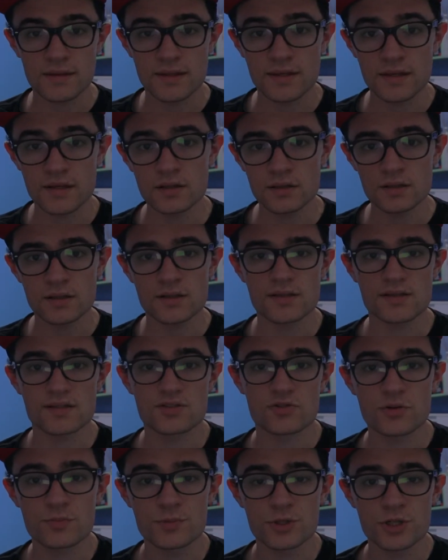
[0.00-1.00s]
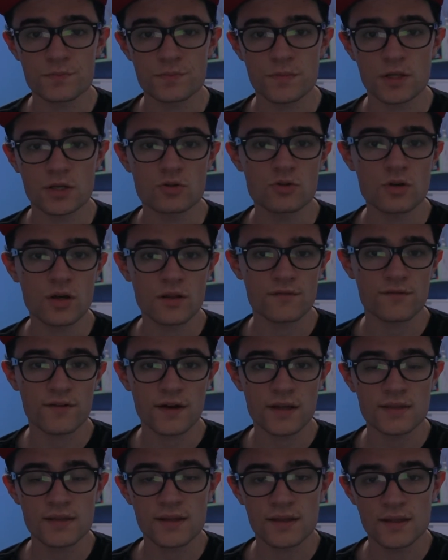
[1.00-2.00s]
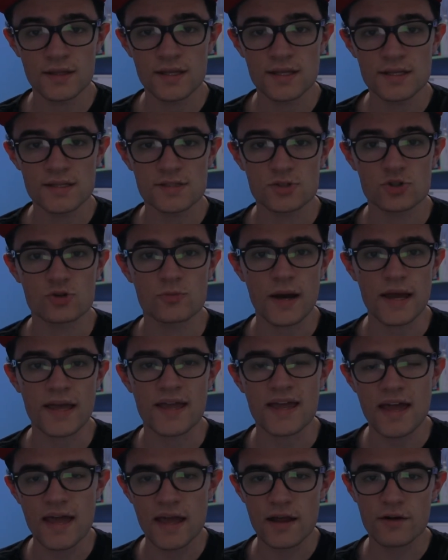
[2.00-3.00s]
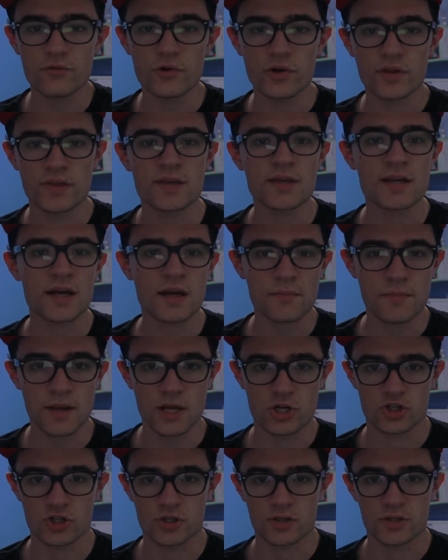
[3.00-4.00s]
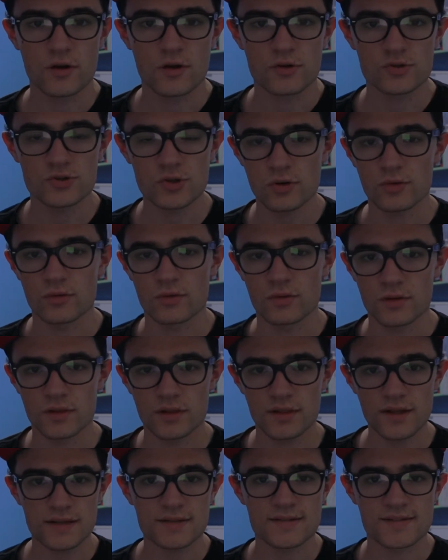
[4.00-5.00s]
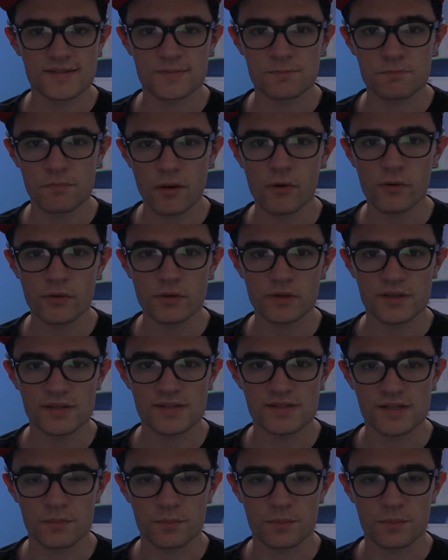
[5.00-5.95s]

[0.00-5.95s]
here in the description you can find the links to buy everything I mentioned. So let's power this up.